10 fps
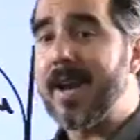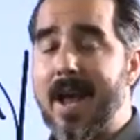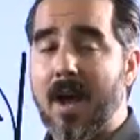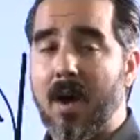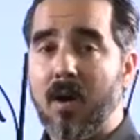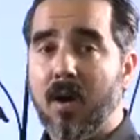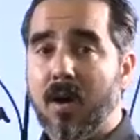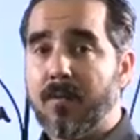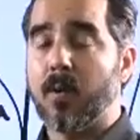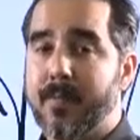now
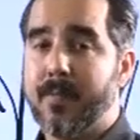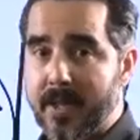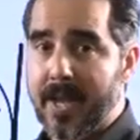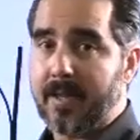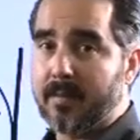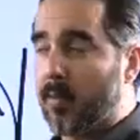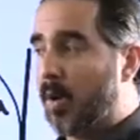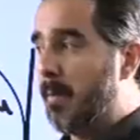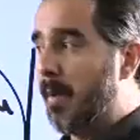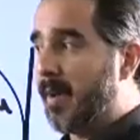for a few days, for a
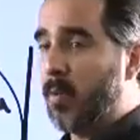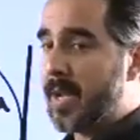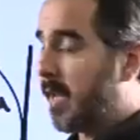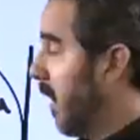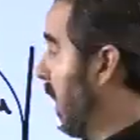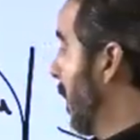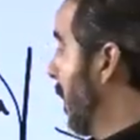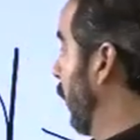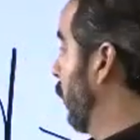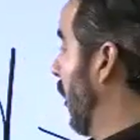month and a week.
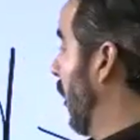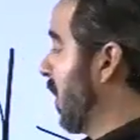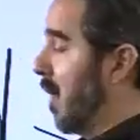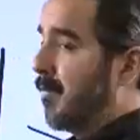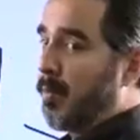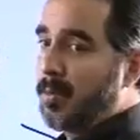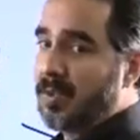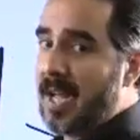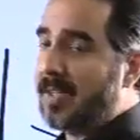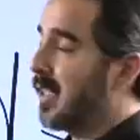
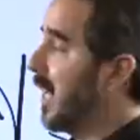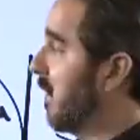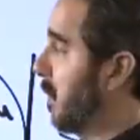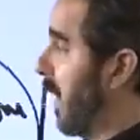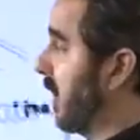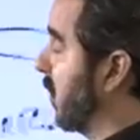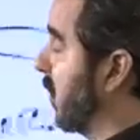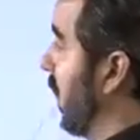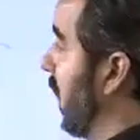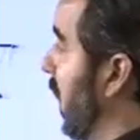ManuelSuarez.com/expansion.
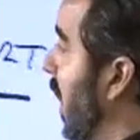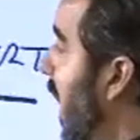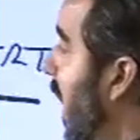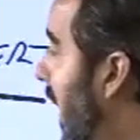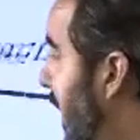And